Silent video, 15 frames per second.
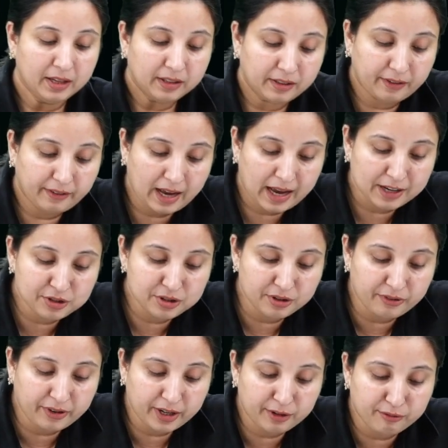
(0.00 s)
The reaction
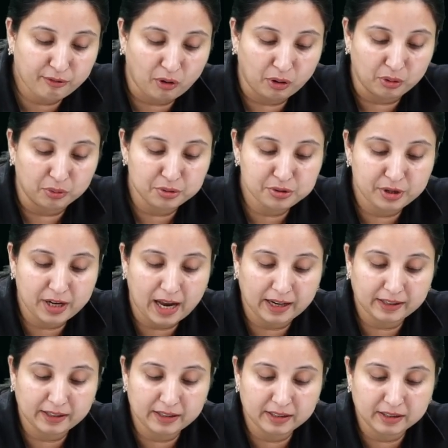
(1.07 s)
rate follows
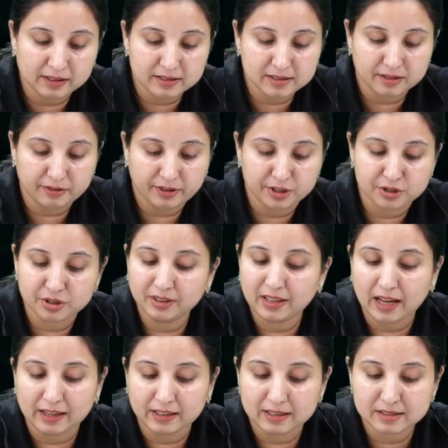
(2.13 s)
reactant concentration,
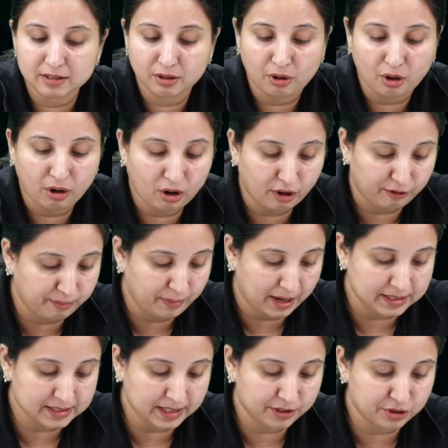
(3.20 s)
that is the law of
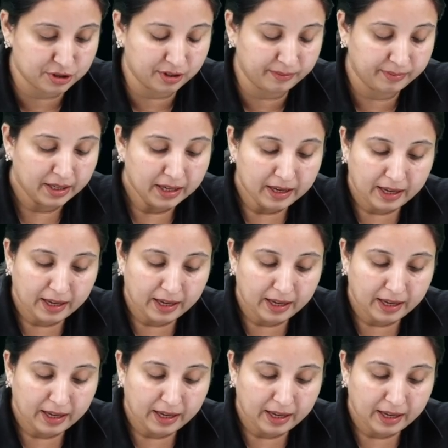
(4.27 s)
mass action,